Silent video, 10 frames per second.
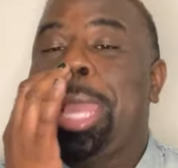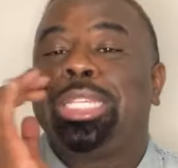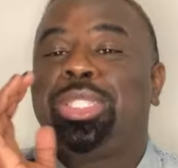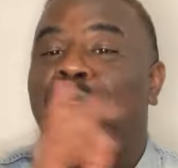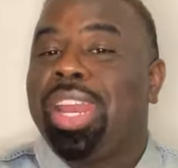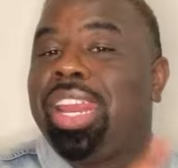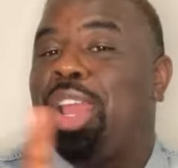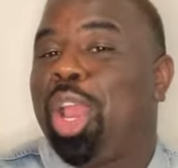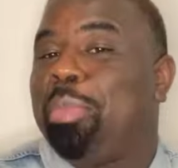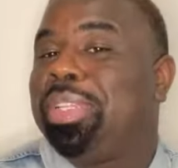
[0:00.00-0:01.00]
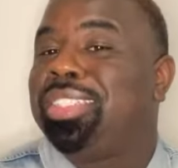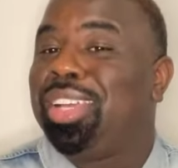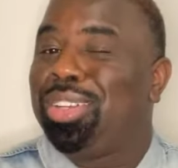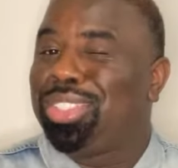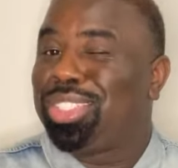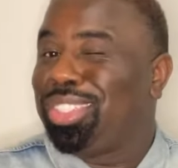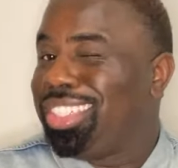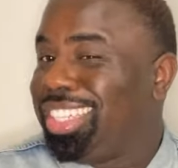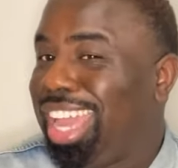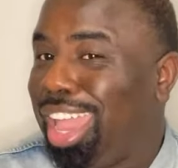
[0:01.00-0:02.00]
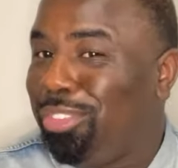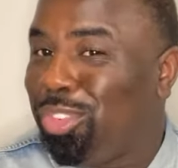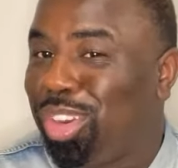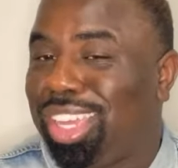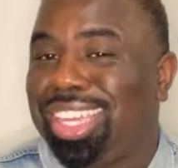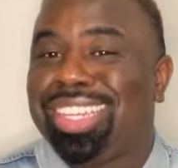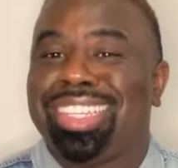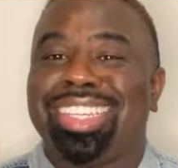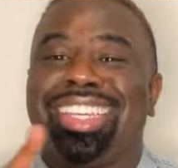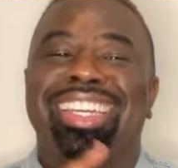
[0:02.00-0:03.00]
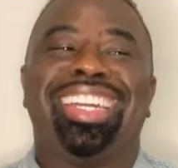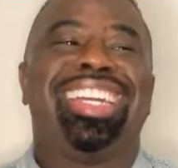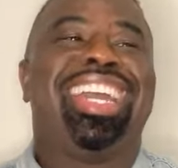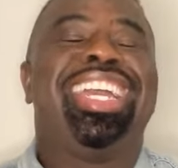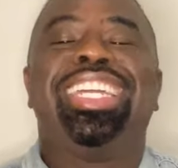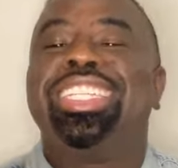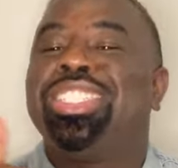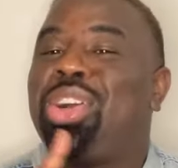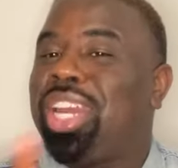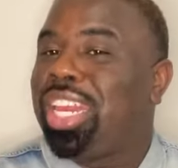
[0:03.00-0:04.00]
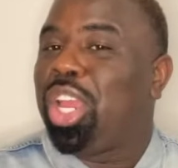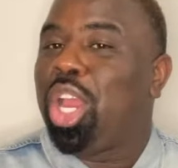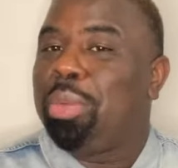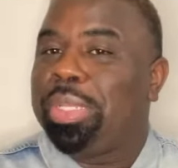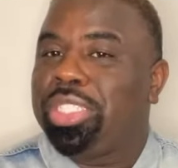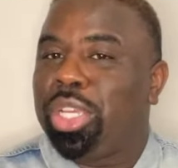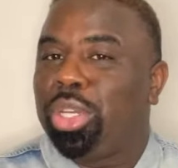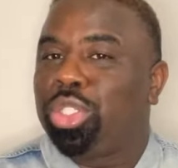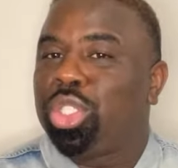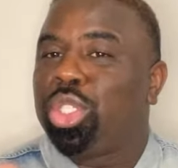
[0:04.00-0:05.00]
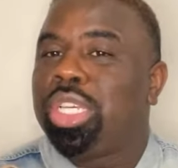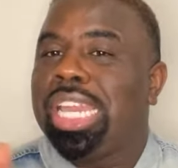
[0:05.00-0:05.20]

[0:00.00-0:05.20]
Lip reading: Start at Urban Social. Hey, friend. Start at Urban Social.